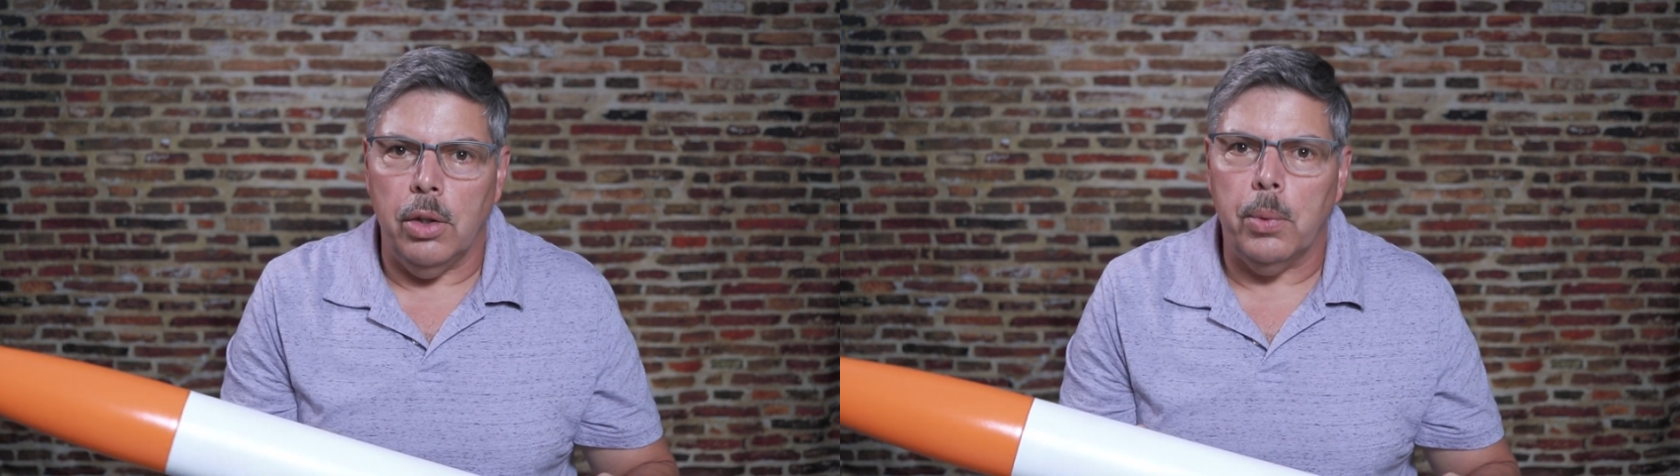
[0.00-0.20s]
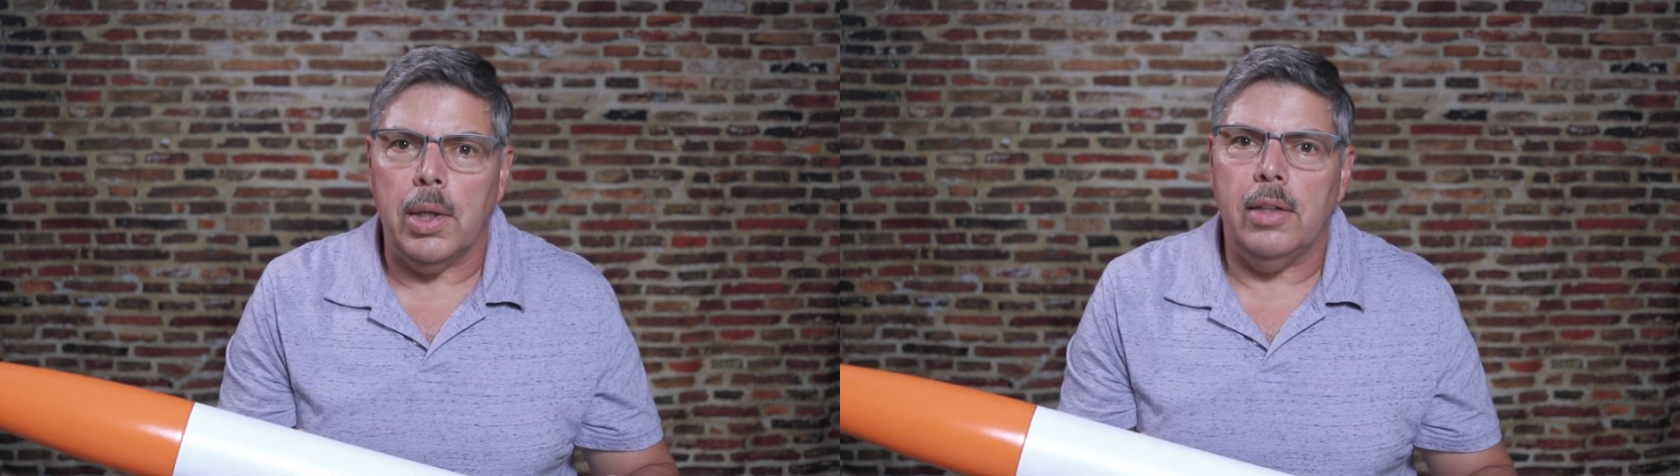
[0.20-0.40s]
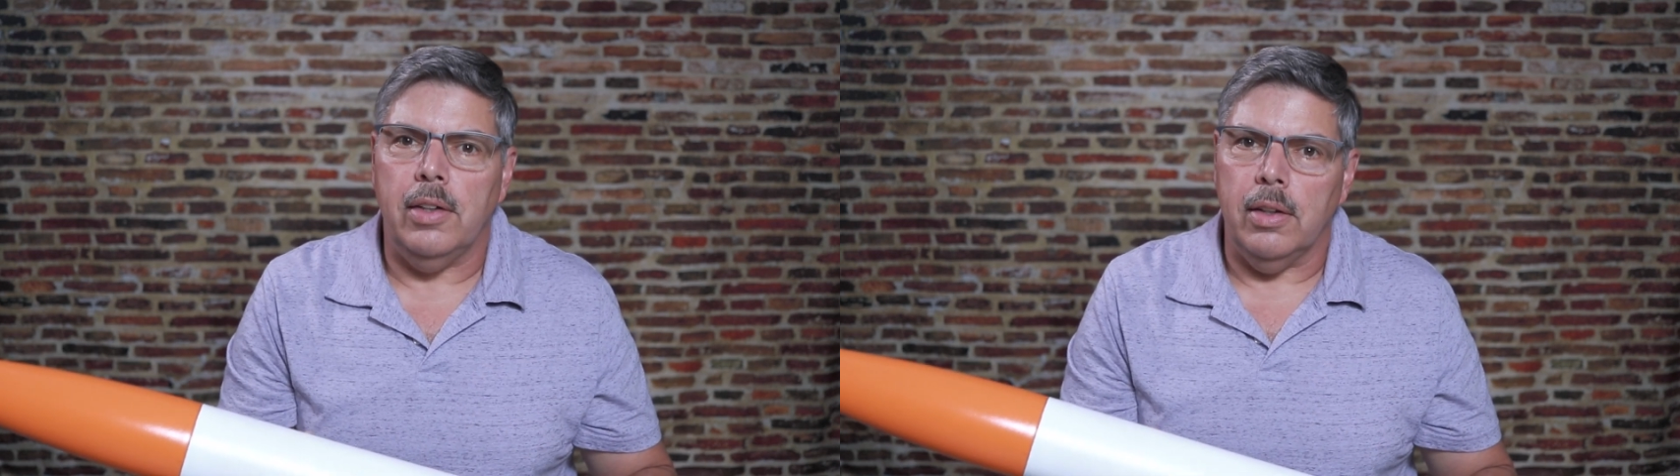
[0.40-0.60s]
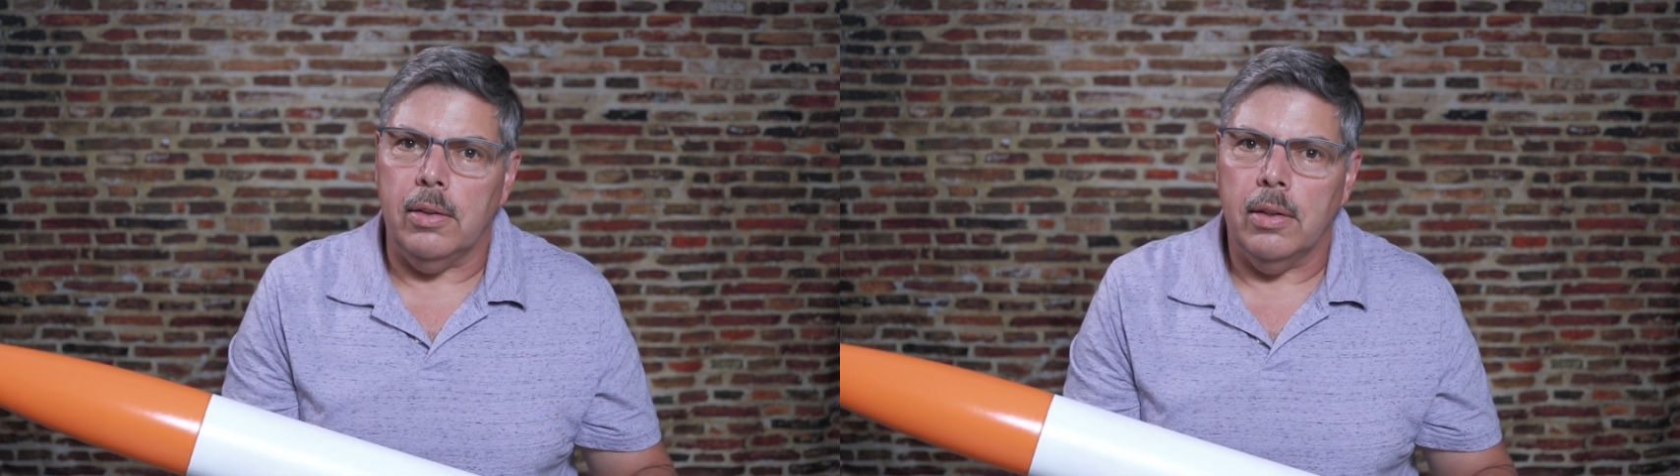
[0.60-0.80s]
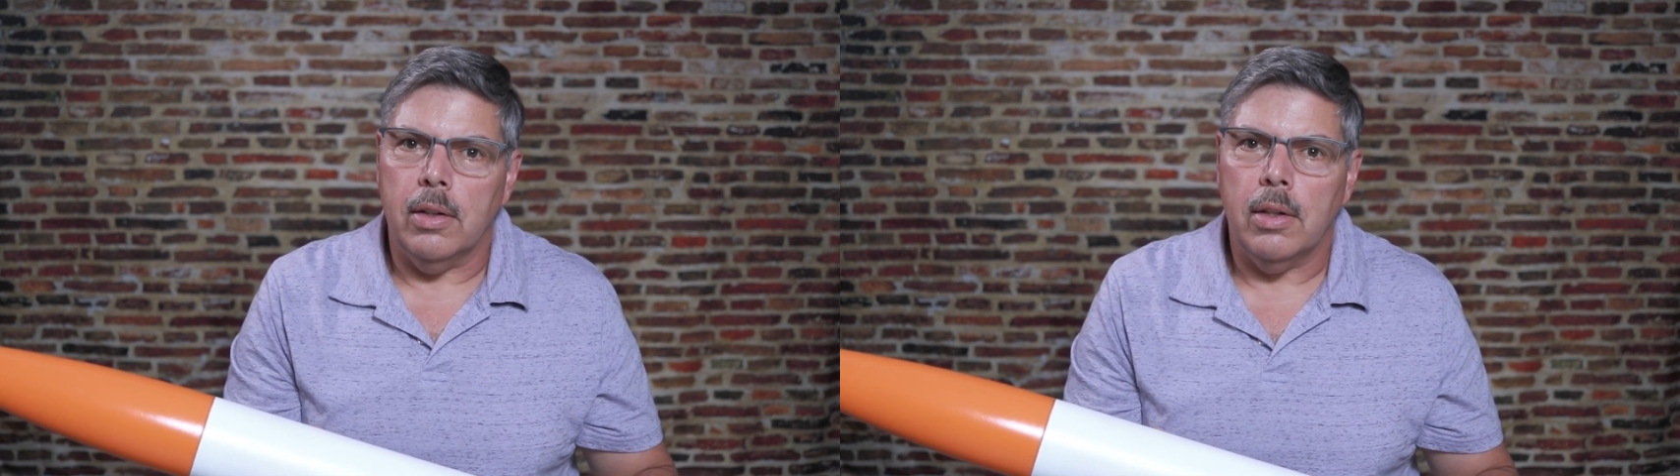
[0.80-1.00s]
what I
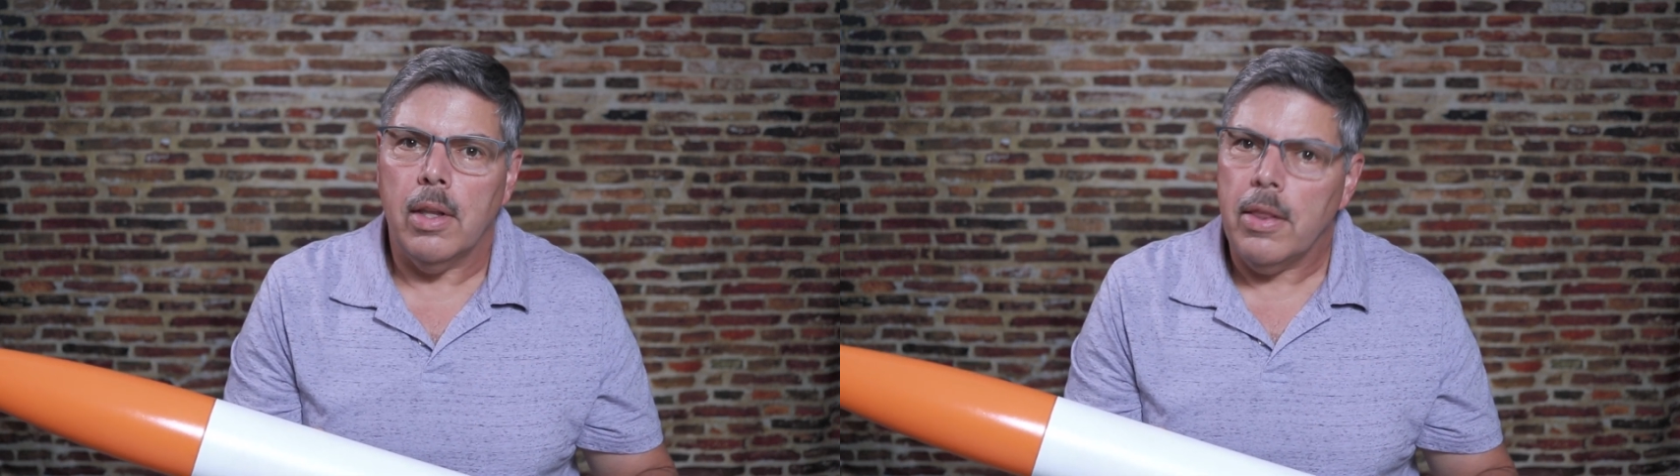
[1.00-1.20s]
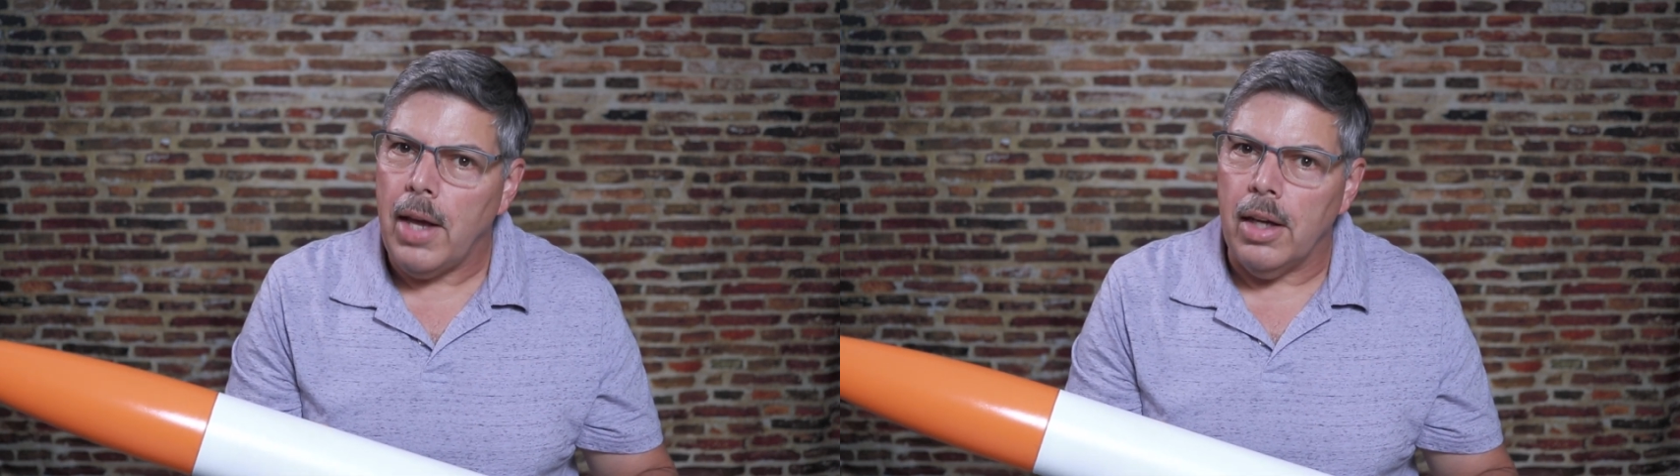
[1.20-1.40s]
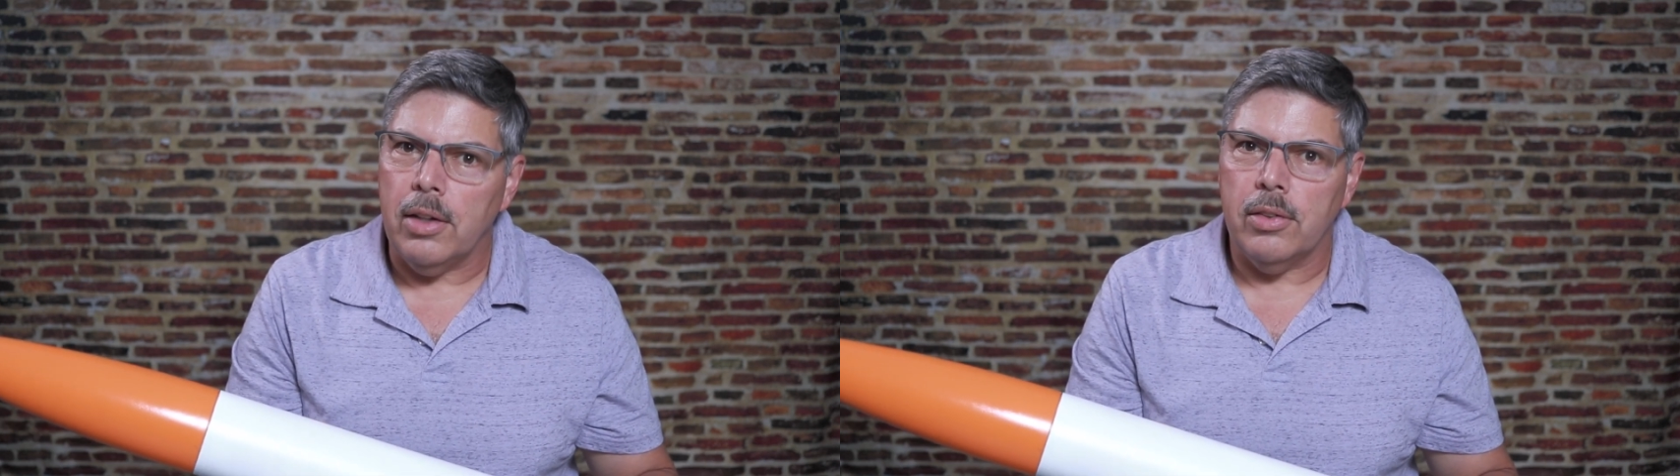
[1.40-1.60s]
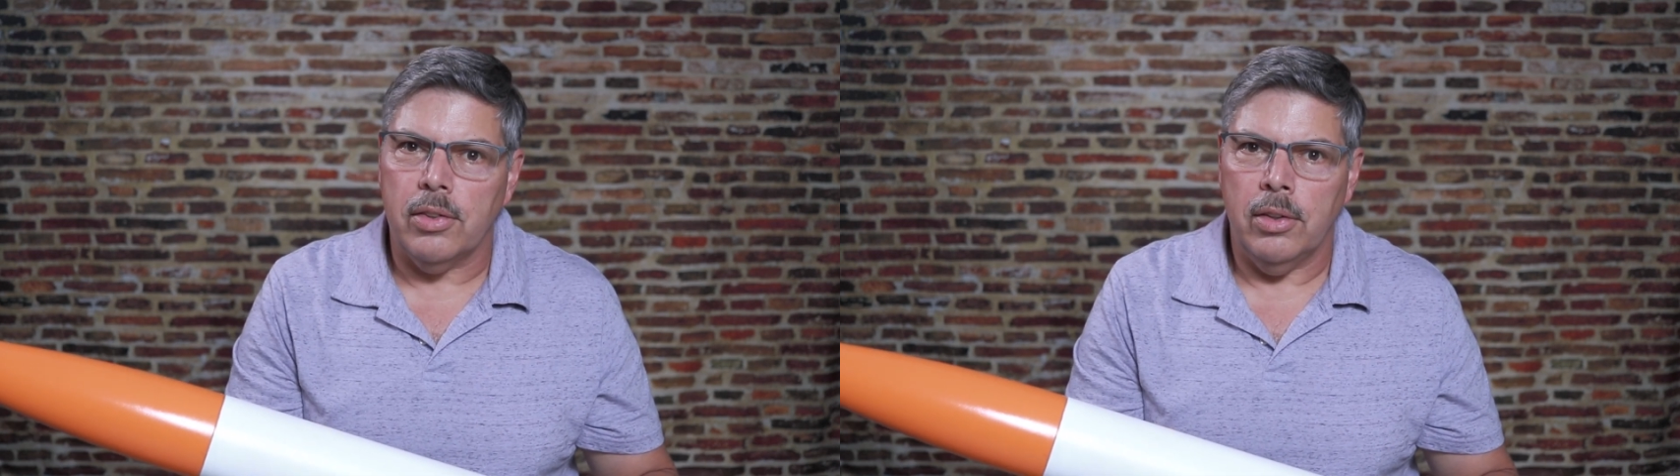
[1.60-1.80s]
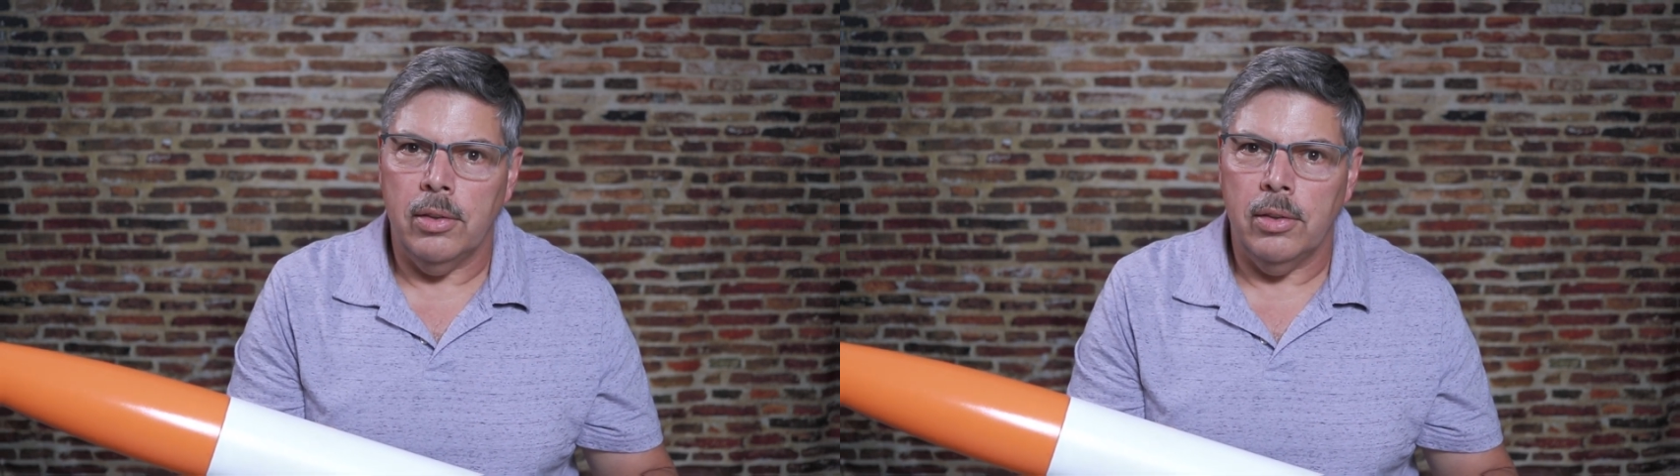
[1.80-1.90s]
did. Thanks.